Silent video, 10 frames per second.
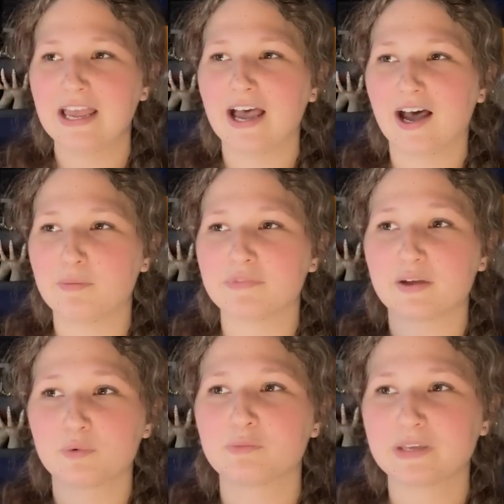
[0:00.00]
Um, they
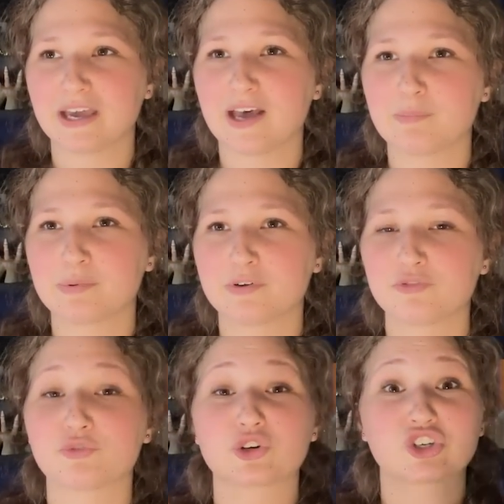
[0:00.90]
will be up
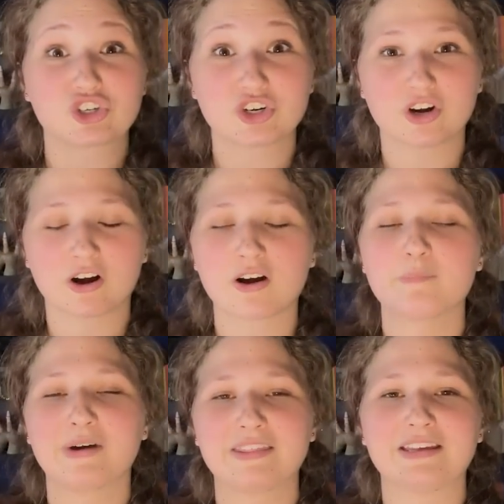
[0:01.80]
for sure
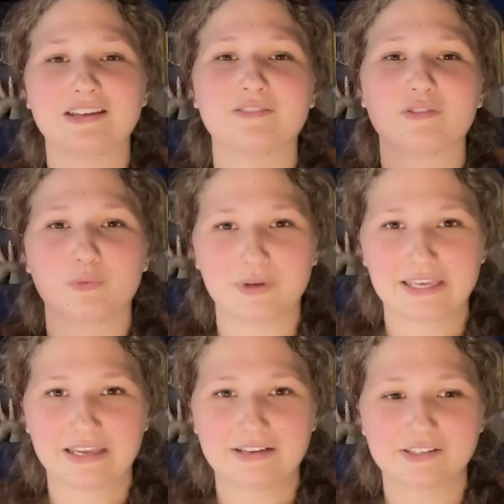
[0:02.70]
by the end of the
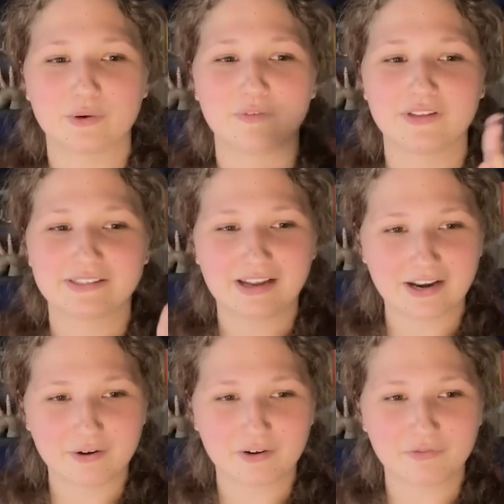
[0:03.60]
weekend. So if it's not
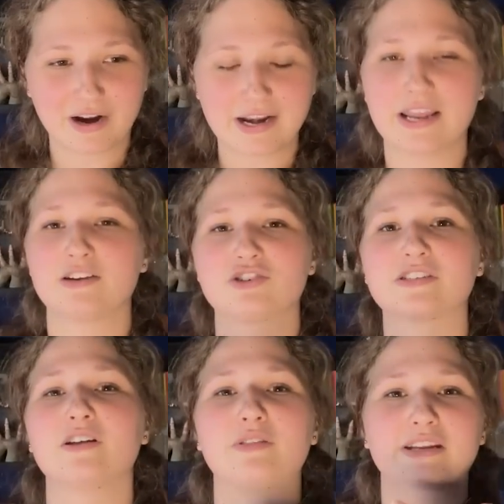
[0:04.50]
out on Friday, just
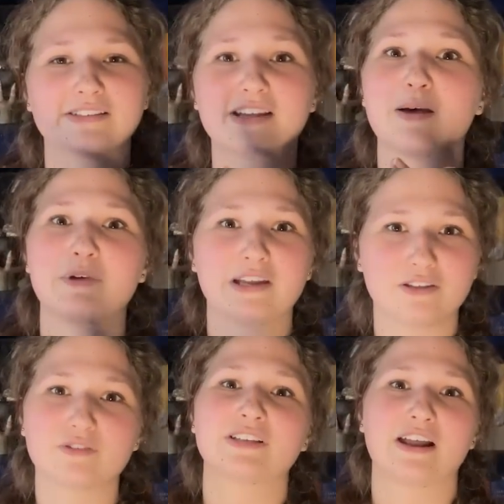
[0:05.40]
know that it's coming
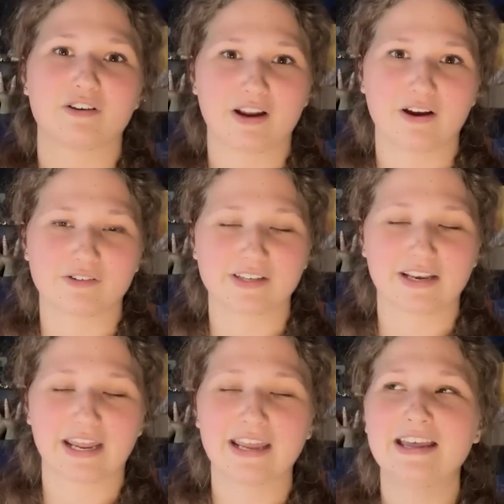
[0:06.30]
either Saturday or
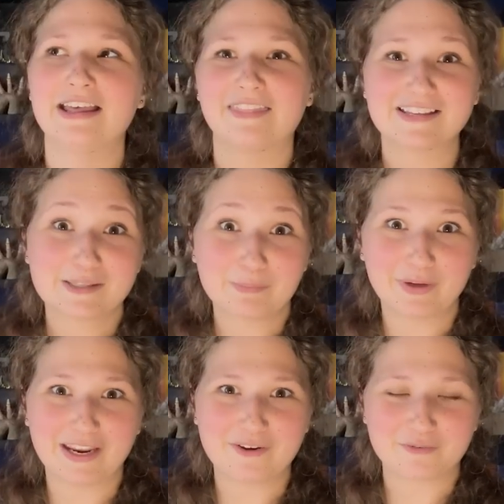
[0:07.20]
Sunday. That's the
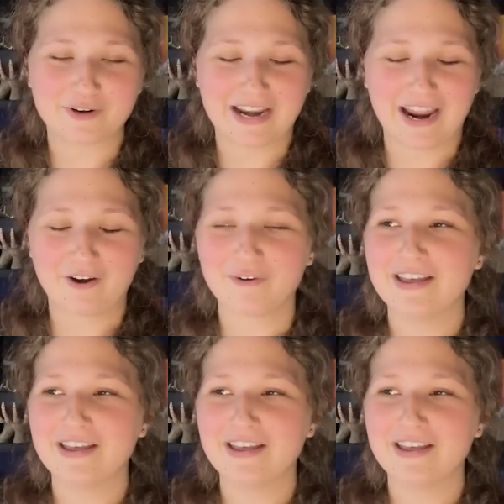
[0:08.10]
plan for now.